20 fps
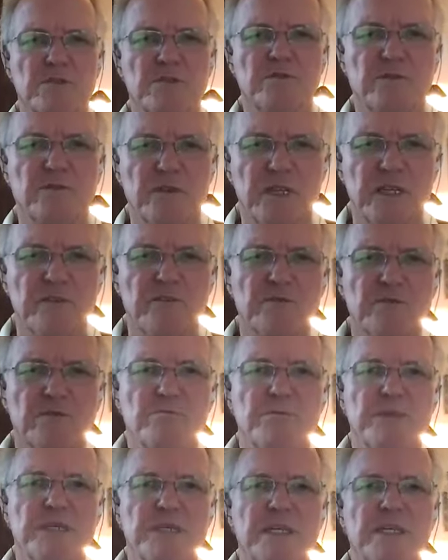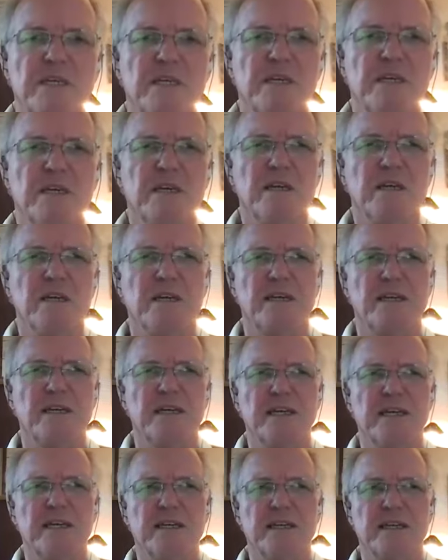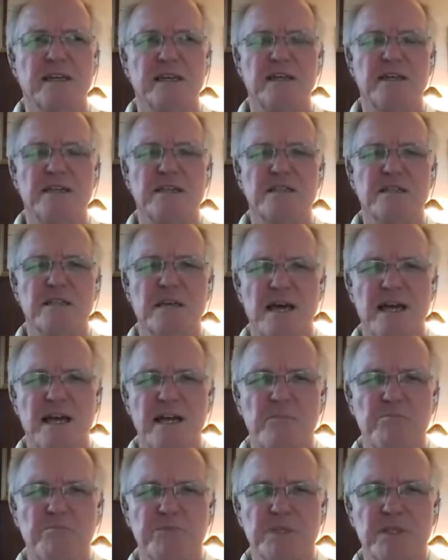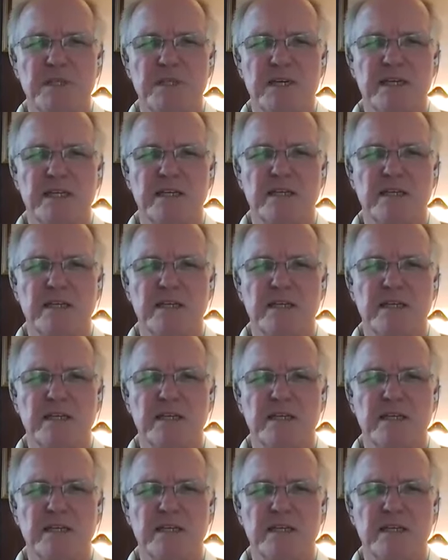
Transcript: flavor of me, it cannot tie up to that.